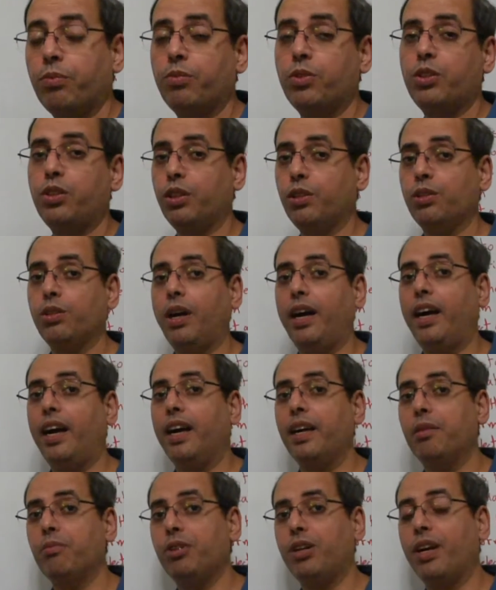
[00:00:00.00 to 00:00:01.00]
So
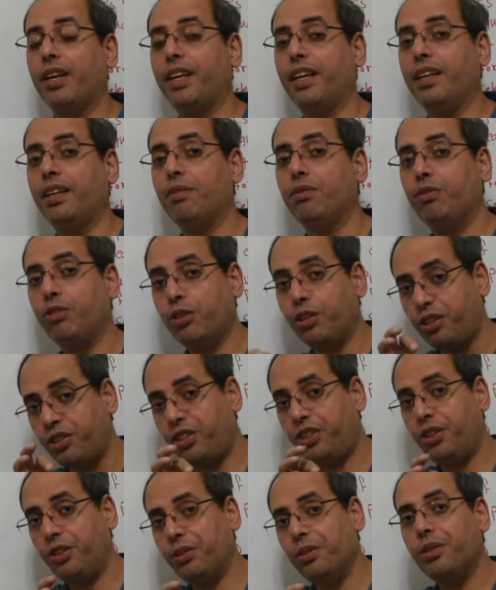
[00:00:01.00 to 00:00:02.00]
I am not going to
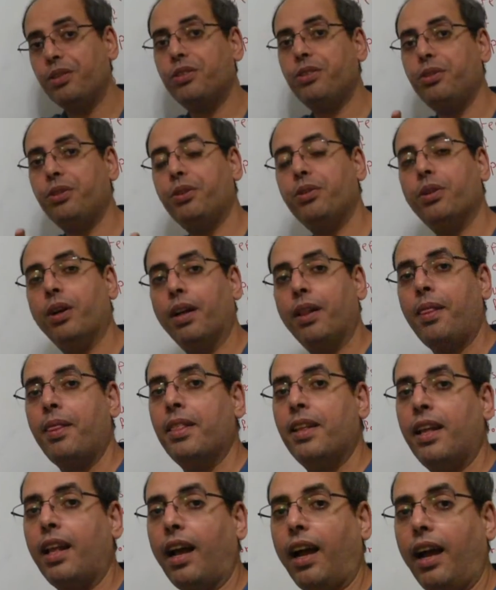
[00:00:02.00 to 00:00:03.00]
force you to
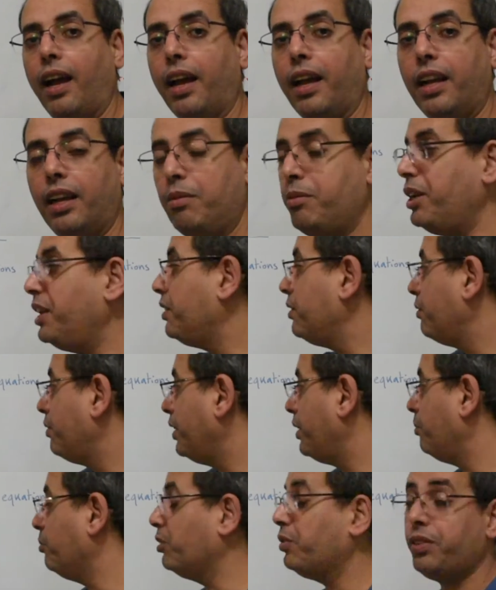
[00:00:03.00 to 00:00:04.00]
eliminate a
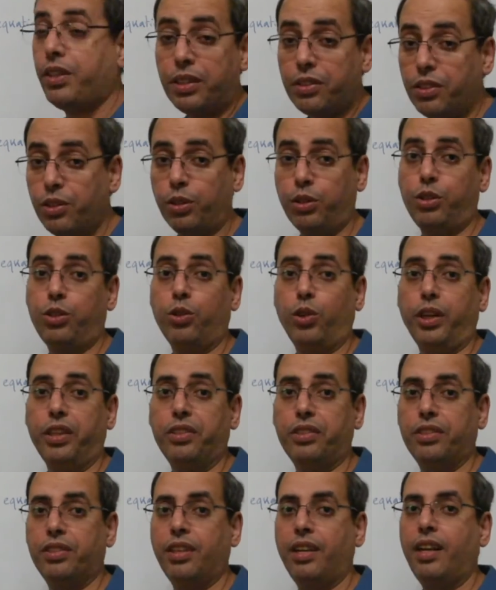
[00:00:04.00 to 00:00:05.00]
variable. That's your
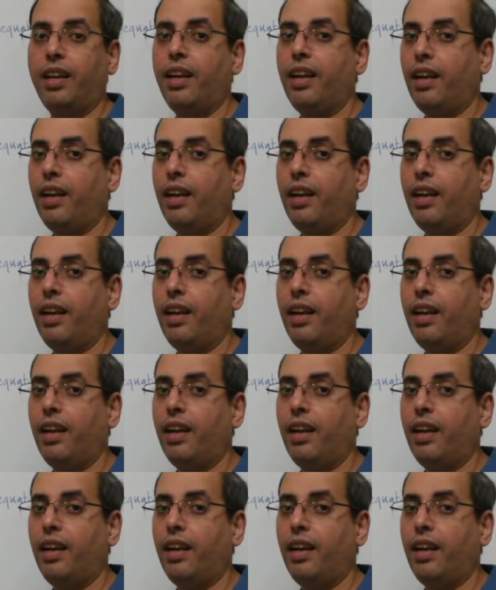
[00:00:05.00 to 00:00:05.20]
choice.